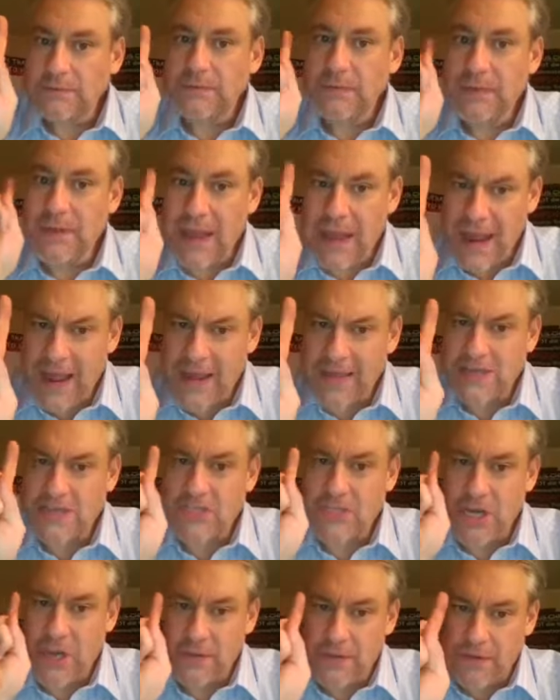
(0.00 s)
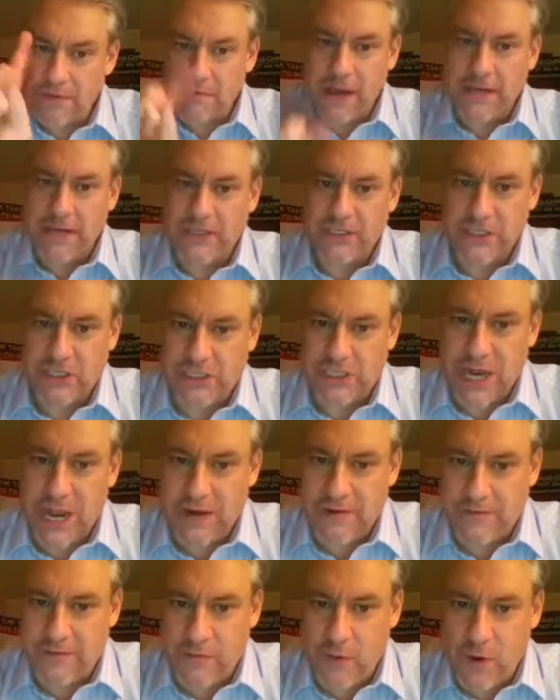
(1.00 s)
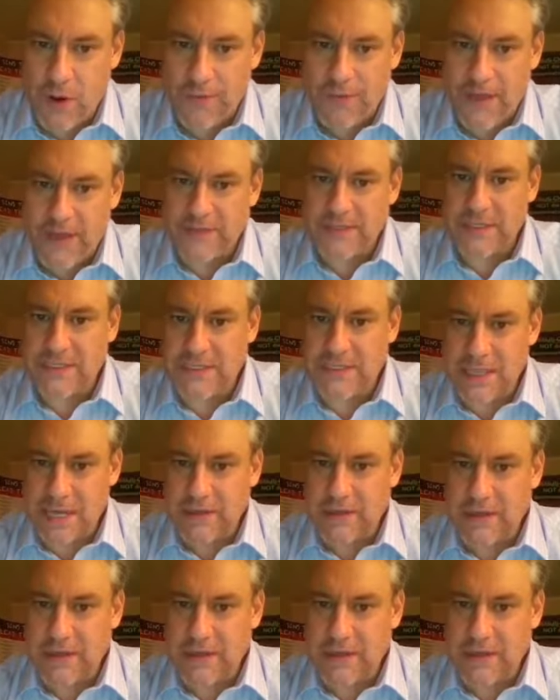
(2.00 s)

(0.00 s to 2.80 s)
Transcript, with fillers: then shall the righteous shine forth as the sun